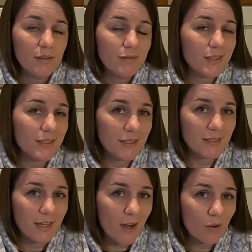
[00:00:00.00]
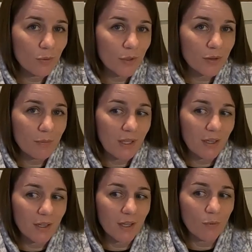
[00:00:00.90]
sticks it out with
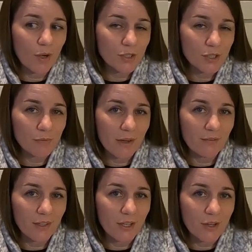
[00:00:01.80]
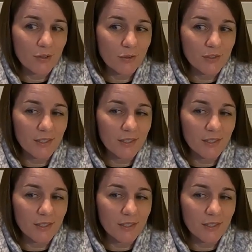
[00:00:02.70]
me and watches my videos.